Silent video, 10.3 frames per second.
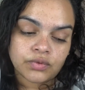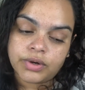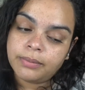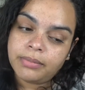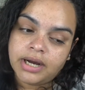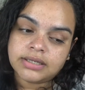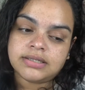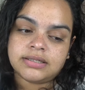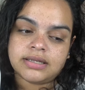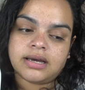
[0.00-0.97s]
3
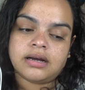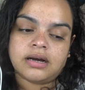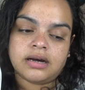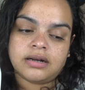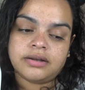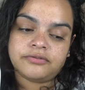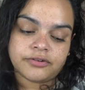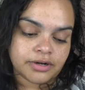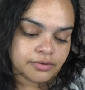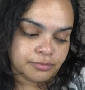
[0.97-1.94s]
boxes that are in
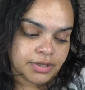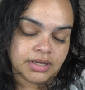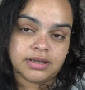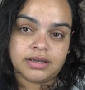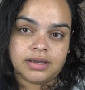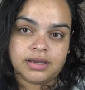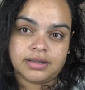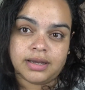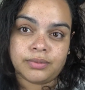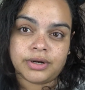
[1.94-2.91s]
front of me
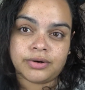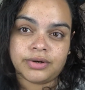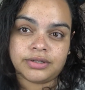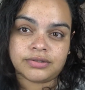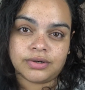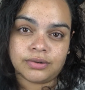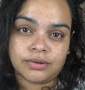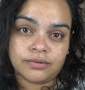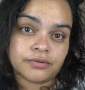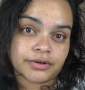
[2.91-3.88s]
and that we're going to go
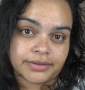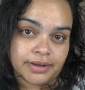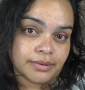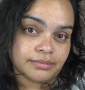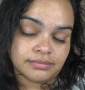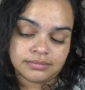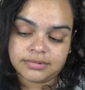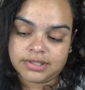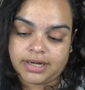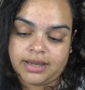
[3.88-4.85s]
over them
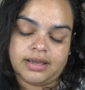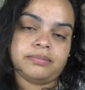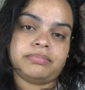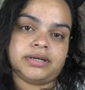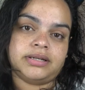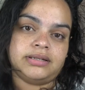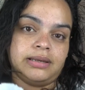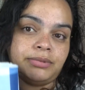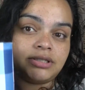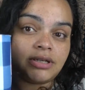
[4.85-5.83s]
today. But
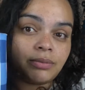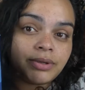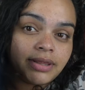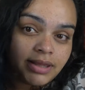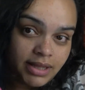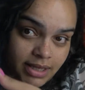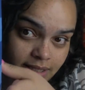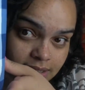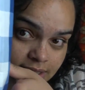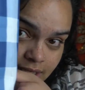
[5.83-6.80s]
let me start with
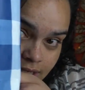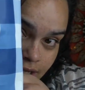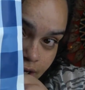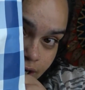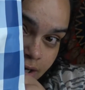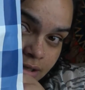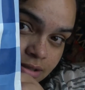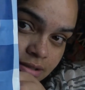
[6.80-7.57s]
this here,